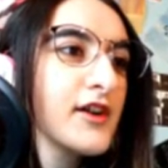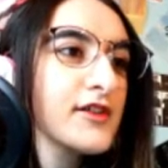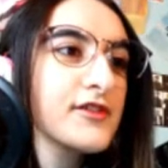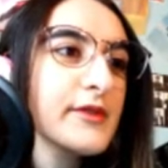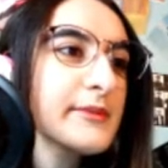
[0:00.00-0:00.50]

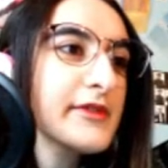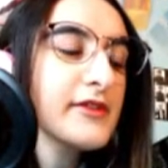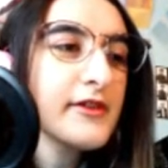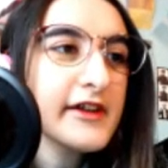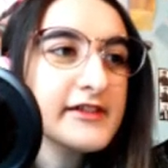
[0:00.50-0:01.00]
Her
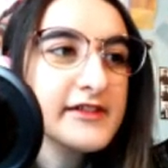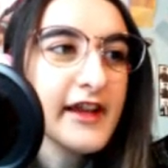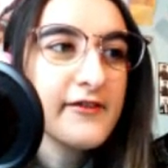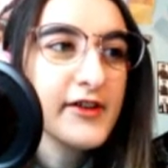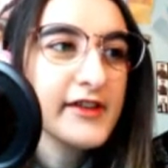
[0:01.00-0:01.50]
swimsuit, I just
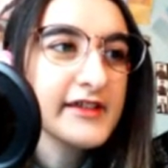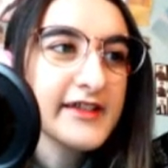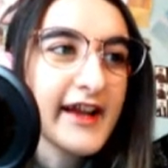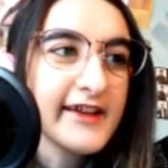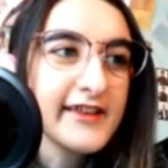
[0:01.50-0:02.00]
gave her this
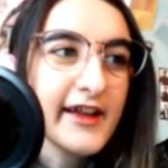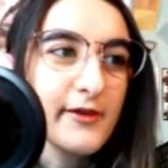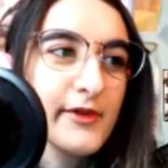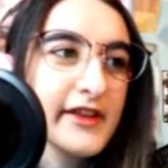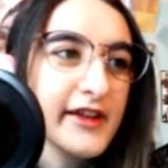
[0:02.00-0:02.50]
kind of like
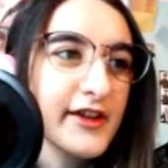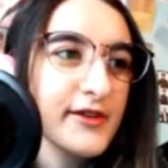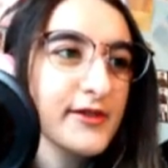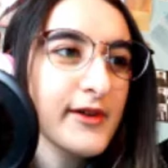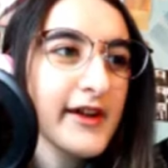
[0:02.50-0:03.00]
really
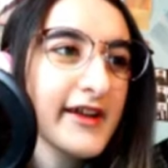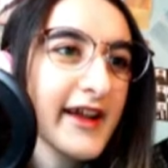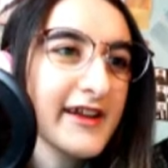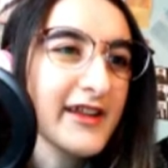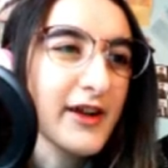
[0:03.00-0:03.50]
cute,
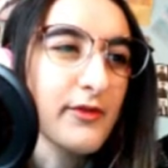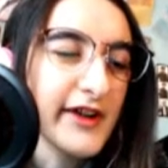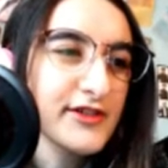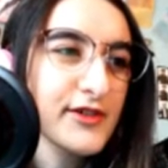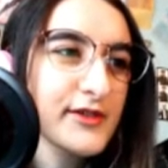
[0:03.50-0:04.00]
kind of like
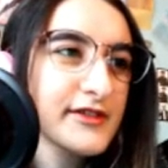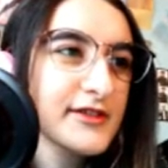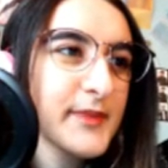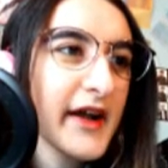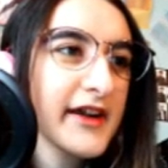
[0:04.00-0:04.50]
retro
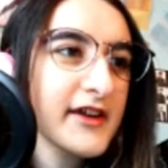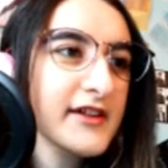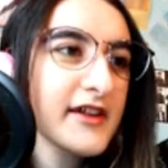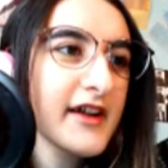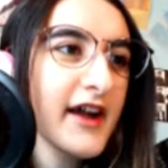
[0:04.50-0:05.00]

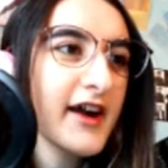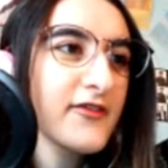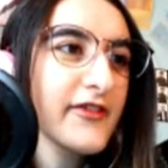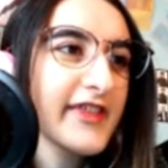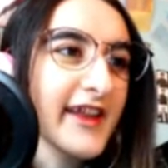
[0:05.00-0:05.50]
inspired
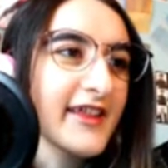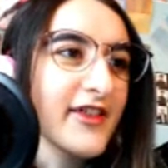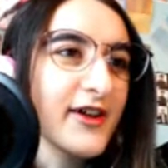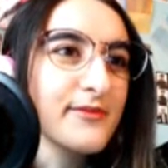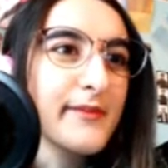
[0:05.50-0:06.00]
outfit that I
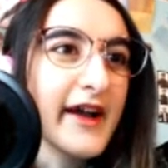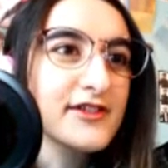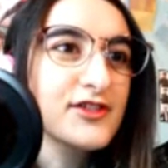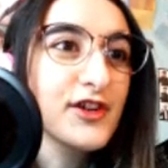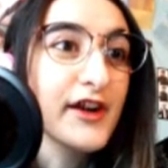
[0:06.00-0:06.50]
thought
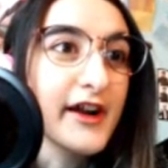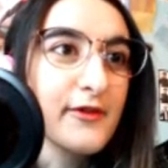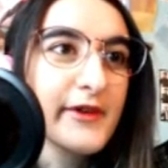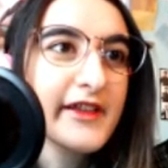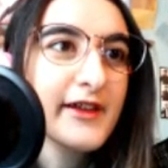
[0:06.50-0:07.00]
matched her
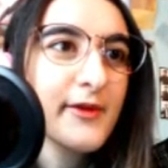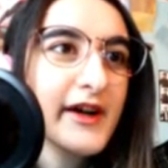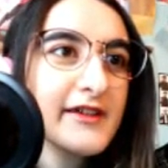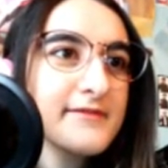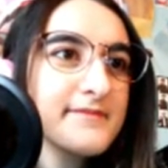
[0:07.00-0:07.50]
hair really
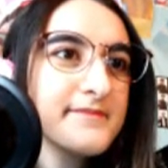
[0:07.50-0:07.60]
well.